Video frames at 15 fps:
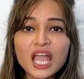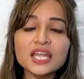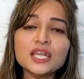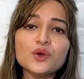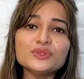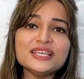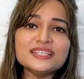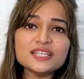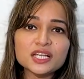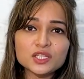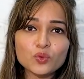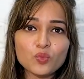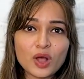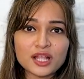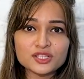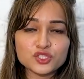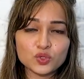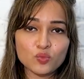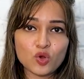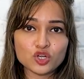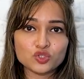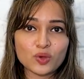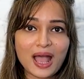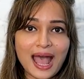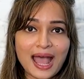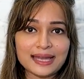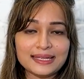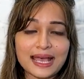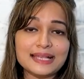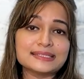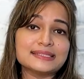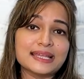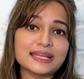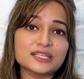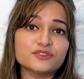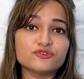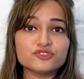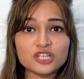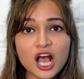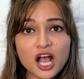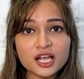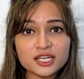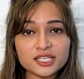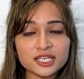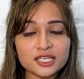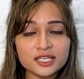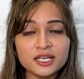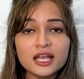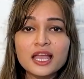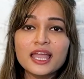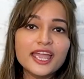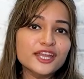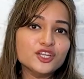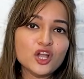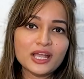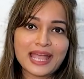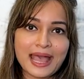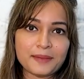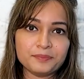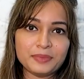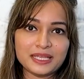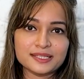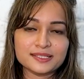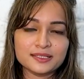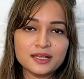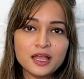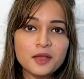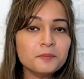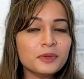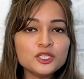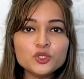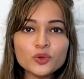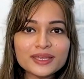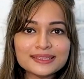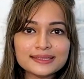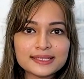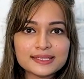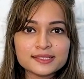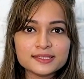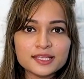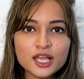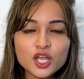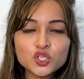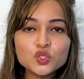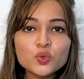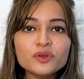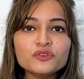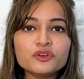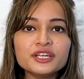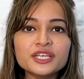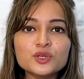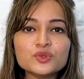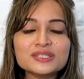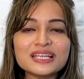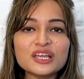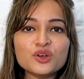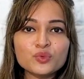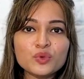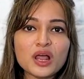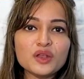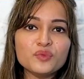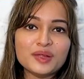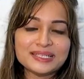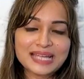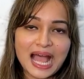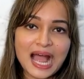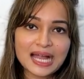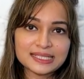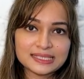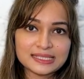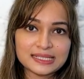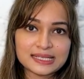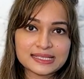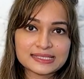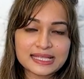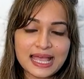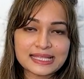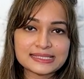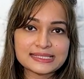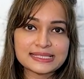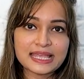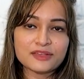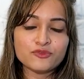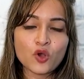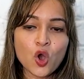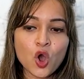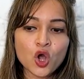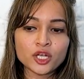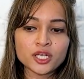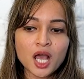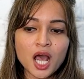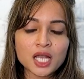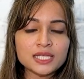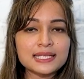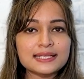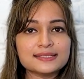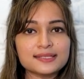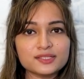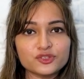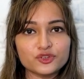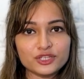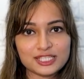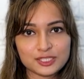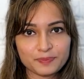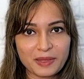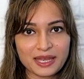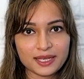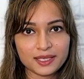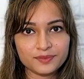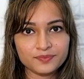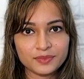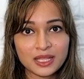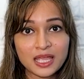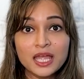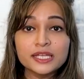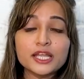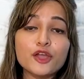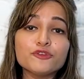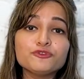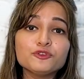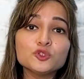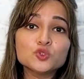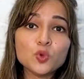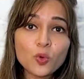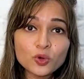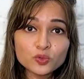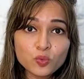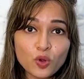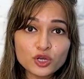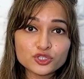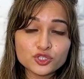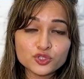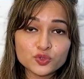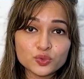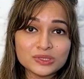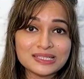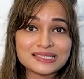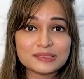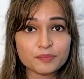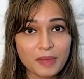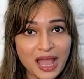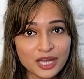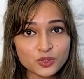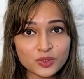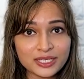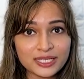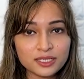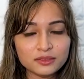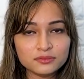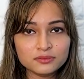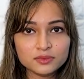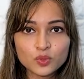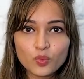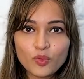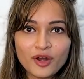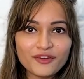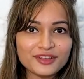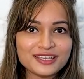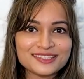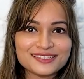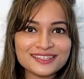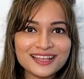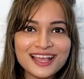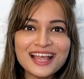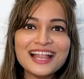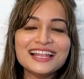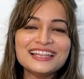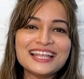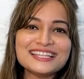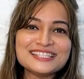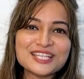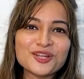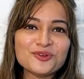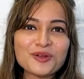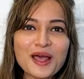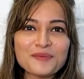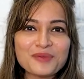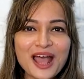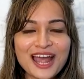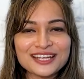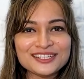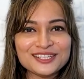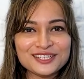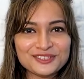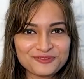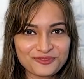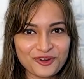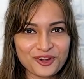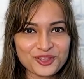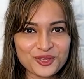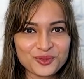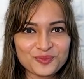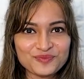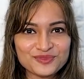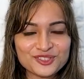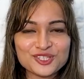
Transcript: Now these are the ones you want to add as negative targeting in your campaigns. But doing this, you'll reduce irrelevant ad clicks and save on unnecessary spending. Now if you don't want to do this manually, no worries. Let SellerApp handle it for you.